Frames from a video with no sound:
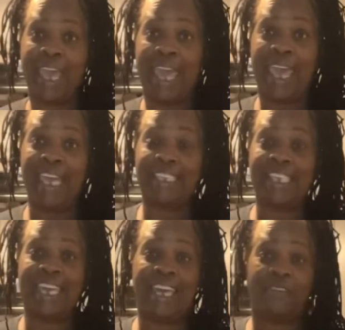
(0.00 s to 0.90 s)

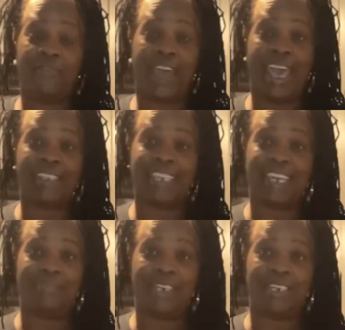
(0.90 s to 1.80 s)
ATL Fat
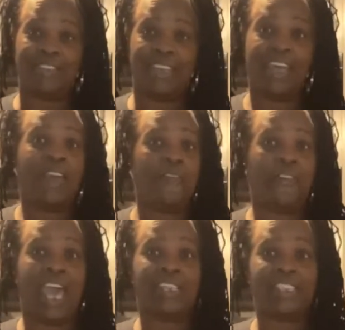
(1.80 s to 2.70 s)
Divas.
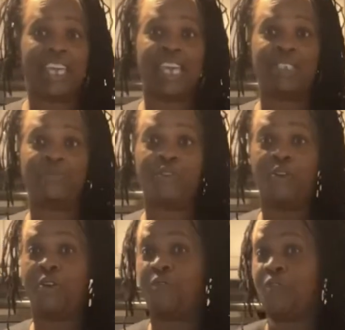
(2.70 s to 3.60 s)
FAT stands
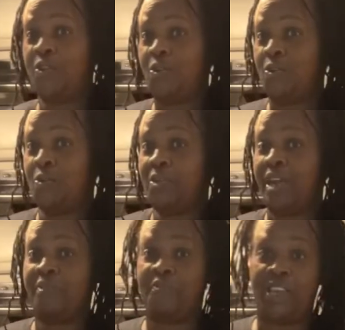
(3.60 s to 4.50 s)
for Food,
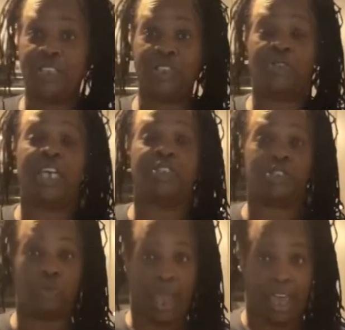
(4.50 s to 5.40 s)
Adventure, and
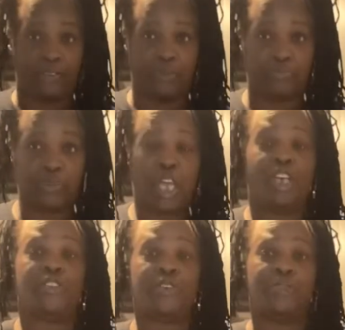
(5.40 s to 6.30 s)
Travel.
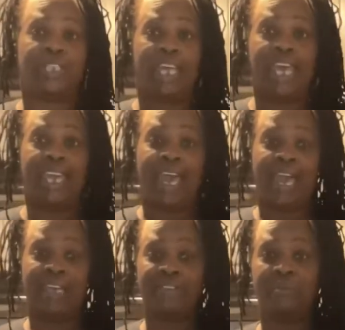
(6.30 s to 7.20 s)
So today,
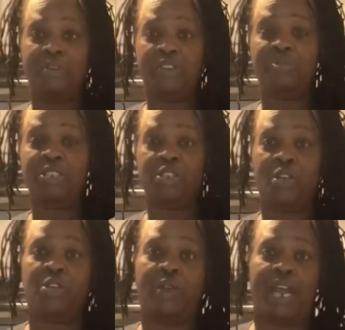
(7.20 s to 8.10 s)
guys, I'm going to be
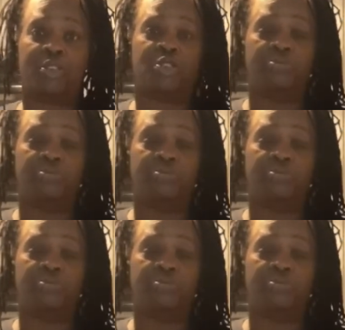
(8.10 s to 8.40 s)
showing you how to